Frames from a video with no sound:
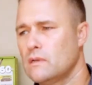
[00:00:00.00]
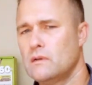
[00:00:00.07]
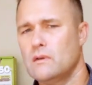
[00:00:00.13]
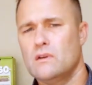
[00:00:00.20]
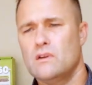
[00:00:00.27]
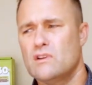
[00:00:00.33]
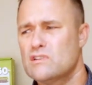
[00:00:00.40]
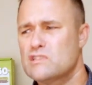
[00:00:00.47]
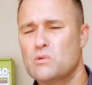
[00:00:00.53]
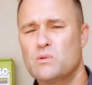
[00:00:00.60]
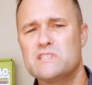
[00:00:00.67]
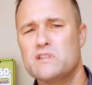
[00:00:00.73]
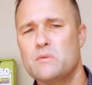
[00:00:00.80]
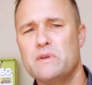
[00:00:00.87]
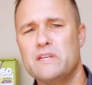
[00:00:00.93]
So what's
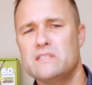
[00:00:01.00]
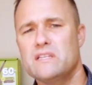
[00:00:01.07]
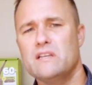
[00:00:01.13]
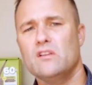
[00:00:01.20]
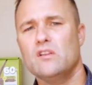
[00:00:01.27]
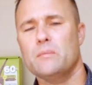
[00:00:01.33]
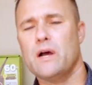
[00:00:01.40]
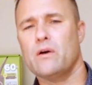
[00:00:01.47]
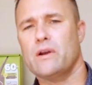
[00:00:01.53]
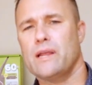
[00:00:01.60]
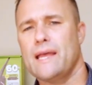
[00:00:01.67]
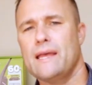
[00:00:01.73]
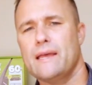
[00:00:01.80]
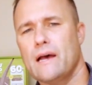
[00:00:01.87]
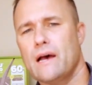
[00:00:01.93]
the big deal about
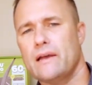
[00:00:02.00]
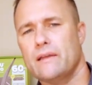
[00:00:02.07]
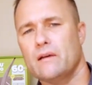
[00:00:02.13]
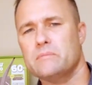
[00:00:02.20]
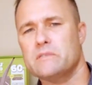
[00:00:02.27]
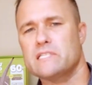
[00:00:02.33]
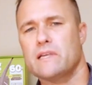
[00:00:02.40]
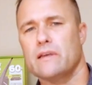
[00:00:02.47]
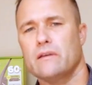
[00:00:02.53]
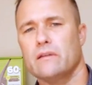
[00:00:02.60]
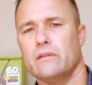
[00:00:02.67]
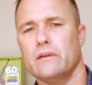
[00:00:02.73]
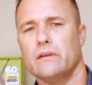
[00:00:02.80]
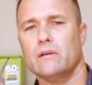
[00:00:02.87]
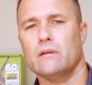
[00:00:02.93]
AI
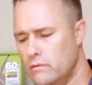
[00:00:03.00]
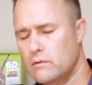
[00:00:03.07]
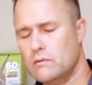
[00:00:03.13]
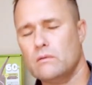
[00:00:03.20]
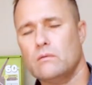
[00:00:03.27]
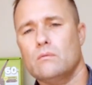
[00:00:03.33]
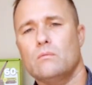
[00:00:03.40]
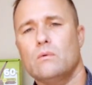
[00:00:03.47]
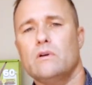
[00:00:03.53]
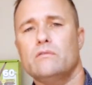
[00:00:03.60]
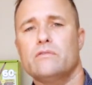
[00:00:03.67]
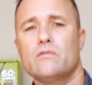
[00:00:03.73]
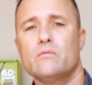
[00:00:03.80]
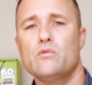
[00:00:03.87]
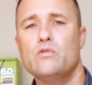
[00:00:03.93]
upscaling? Well, for
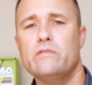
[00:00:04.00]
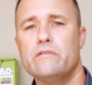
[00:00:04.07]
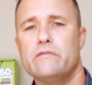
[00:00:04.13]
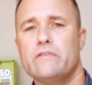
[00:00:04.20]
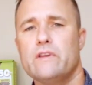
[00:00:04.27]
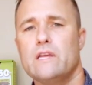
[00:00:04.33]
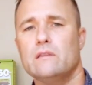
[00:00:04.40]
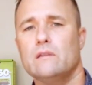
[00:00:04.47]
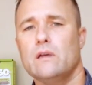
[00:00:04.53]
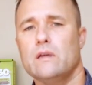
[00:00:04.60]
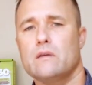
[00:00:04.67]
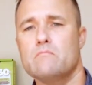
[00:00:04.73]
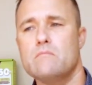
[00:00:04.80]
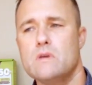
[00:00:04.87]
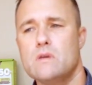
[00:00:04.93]
a movie fan like
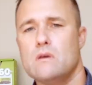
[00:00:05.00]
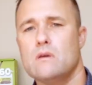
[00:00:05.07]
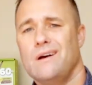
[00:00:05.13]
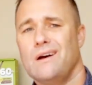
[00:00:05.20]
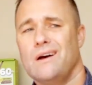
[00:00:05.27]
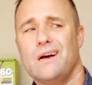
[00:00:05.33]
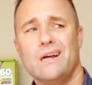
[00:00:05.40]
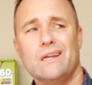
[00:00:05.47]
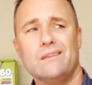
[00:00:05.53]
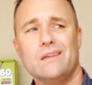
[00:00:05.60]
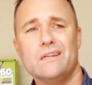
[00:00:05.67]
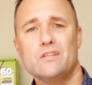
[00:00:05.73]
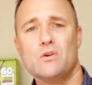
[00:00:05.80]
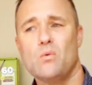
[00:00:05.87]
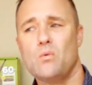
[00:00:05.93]
me, I like
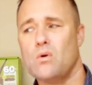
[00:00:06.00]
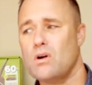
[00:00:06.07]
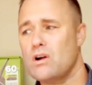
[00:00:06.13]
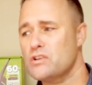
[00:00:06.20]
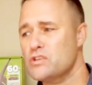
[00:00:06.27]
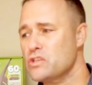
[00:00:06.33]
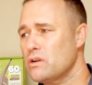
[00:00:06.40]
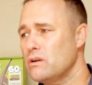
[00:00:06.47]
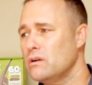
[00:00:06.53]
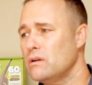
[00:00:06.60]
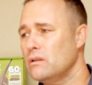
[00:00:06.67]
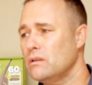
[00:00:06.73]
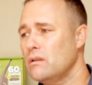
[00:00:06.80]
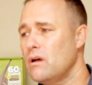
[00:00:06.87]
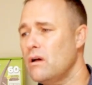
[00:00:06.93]
to watch a
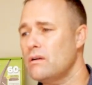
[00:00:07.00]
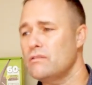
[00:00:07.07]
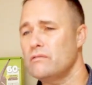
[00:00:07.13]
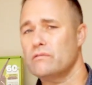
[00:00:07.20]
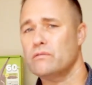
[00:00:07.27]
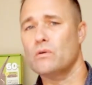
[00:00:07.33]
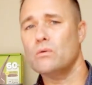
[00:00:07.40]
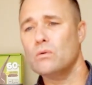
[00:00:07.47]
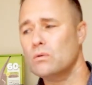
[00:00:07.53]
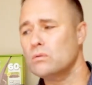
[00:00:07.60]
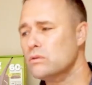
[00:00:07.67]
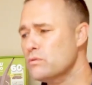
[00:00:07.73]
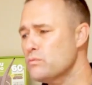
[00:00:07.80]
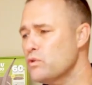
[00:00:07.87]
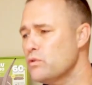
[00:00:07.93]
lot of older
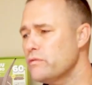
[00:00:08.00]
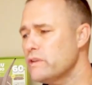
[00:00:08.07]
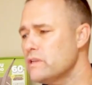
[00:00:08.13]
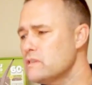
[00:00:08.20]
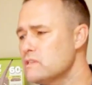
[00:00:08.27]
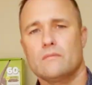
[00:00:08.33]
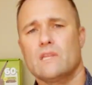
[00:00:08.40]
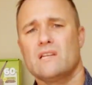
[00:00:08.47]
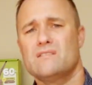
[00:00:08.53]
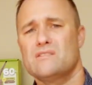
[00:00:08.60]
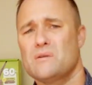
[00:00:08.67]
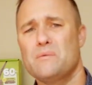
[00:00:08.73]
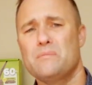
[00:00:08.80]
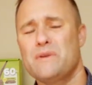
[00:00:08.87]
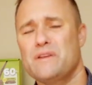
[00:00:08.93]
movies, so
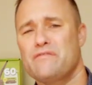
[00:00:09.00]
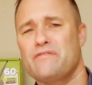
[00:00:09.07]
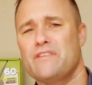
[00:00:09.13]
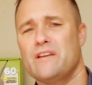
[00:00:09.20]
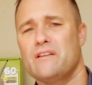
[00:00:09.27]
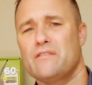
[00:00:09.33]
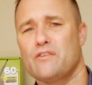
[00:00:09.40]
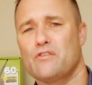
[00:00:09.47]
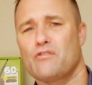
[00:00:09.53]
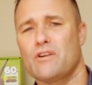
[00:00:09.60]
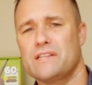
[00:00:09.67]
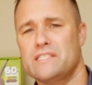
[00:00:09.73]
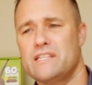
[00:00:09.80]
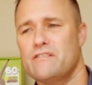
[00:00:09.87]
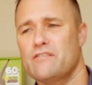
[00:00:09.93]
I'm a big fan of the
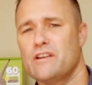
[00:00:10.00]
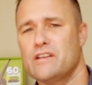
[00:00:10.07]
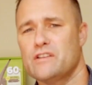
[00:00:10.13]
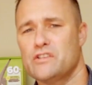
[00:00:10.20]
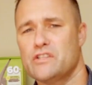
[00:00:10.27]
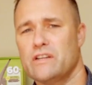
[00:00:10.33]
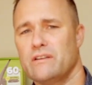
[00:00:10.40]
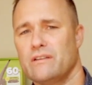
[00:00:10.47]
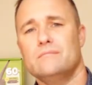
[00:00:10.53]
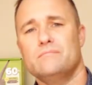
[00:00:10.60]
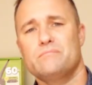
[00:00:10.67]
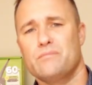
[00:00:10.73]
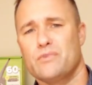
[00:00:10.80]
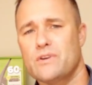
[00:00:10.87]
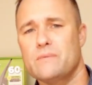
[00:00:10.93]
Criterion channel.
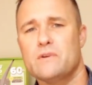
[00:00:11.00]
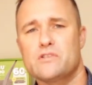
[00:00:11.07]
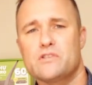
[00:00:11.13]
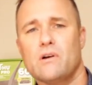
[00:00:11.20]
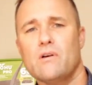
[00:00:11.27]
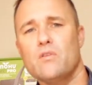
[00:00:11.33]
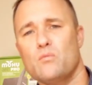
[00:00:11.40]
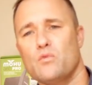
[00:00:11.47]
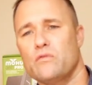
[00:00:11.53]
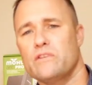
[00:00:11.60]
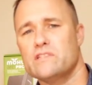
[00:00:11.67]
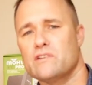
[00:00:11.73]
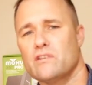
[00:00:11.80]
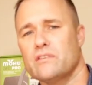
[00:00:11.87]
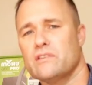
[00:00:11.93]
Pretty much all the movies
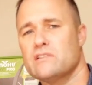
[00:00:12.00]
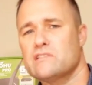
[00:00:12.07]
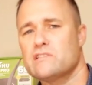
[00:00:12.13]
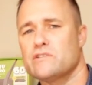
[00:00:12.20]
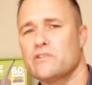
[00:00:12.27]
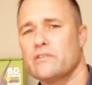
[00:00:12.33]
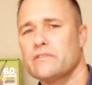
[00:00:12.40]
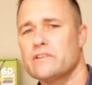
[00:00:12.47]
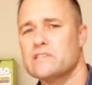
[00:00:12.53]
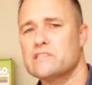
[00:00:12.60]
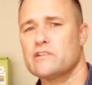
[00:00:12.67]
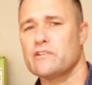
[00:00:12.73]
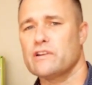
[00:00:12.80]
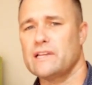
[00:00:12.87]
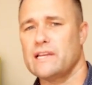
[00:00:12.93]
on this service are
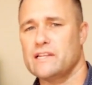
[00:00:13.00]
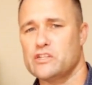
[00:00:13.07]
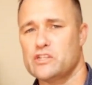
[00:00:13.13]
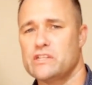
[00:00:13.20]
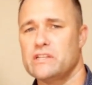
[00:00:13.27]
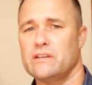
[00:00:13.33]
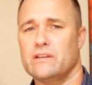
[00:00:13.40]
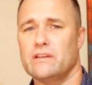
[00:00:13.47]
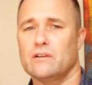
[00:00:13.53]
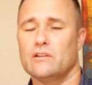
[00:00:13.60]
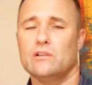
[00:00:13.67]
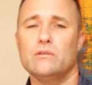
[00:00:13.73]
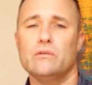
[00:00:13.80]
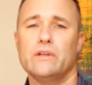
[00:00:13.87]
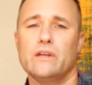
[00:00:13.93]
in HD,
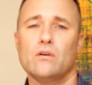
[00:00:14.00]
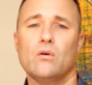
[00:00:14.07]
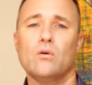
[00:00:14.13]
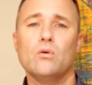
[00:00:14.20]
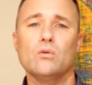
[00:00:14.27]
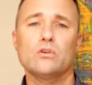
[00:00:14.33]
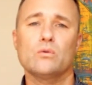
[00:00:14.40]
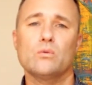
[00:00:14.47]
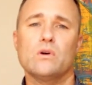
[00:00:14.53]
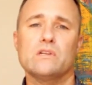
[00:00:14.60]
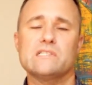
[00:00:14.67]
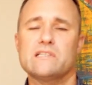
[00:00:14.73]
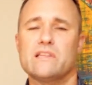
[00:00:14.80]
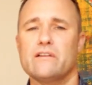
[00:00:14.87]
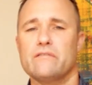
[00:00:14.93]
including older ones
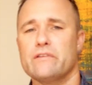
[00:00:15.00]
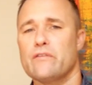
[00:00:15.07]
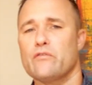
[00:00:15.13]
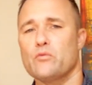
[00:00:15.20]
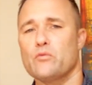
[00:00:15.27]
that have never been